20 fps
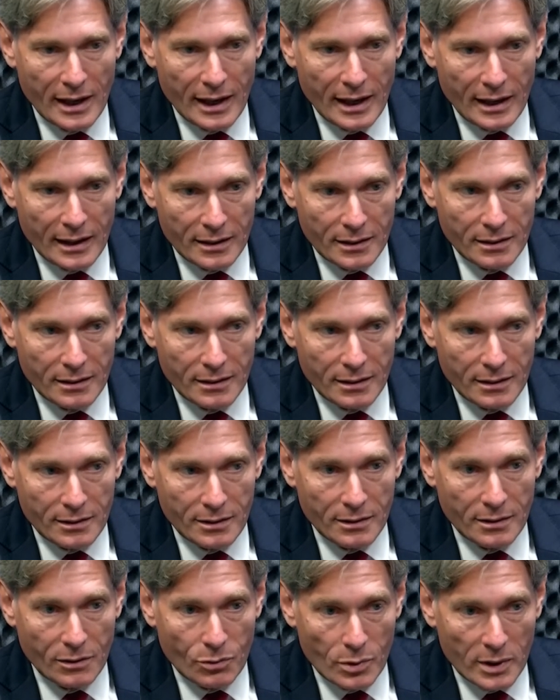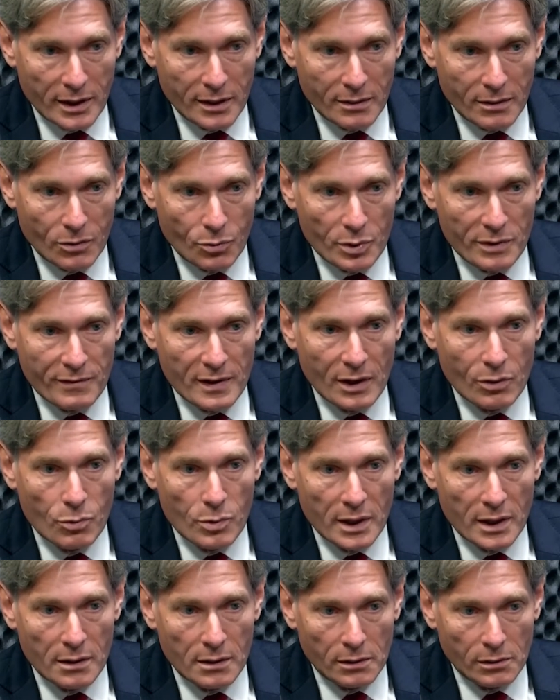And you know what? We've got
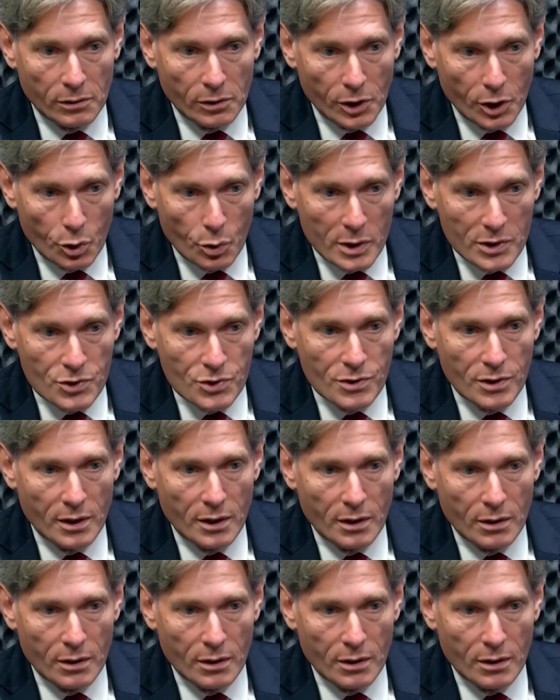one of the lowest